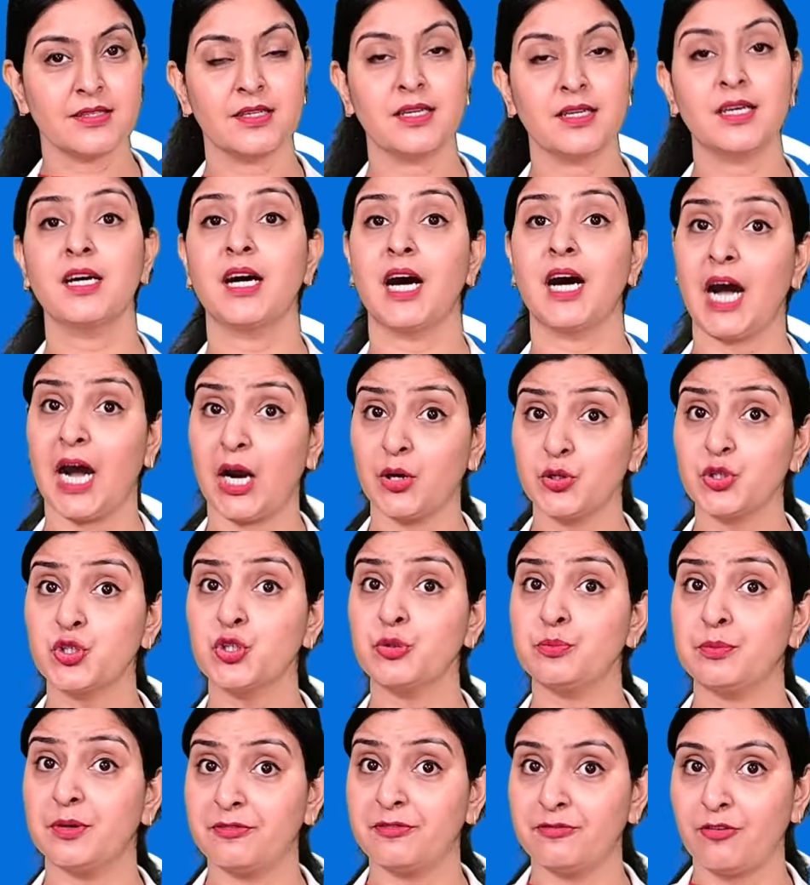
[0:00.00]
how to
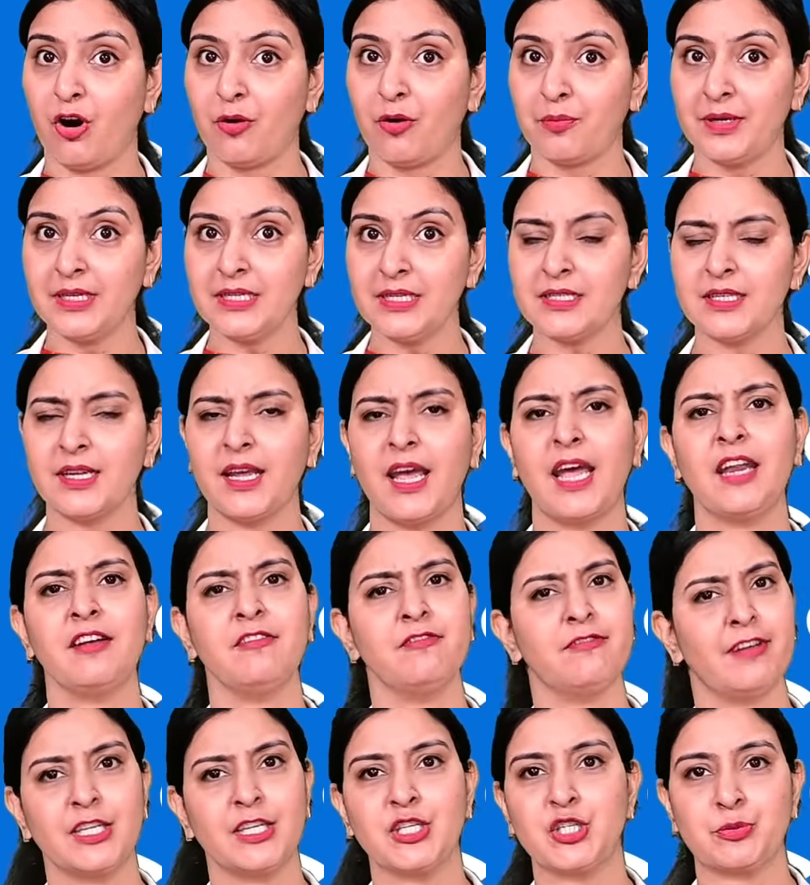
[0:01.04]
perform it, and
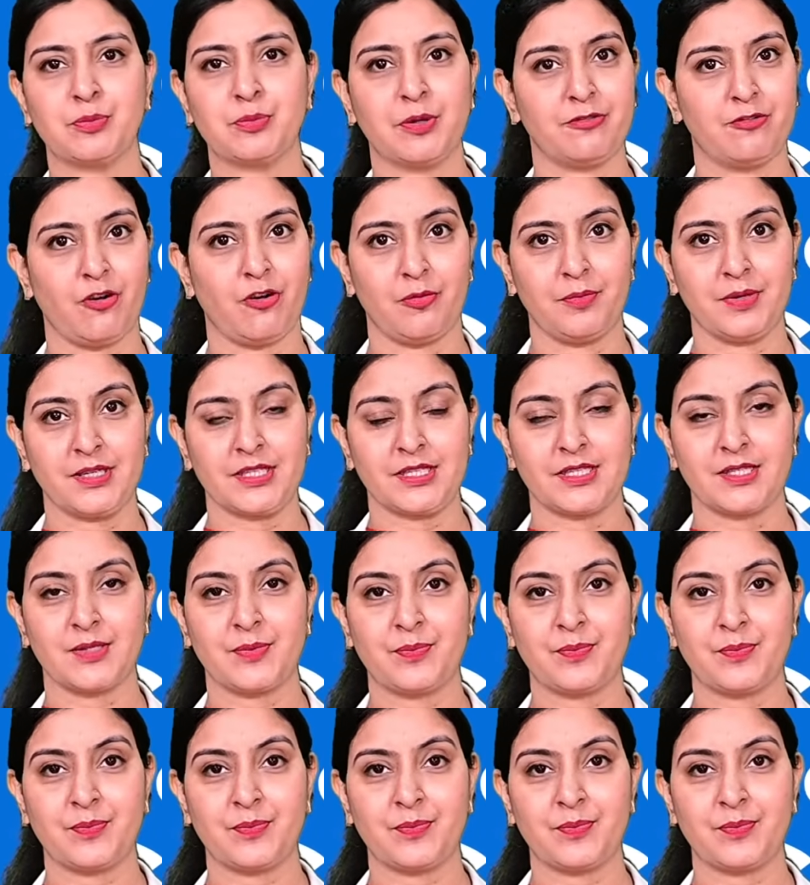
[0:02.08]
when to perform it.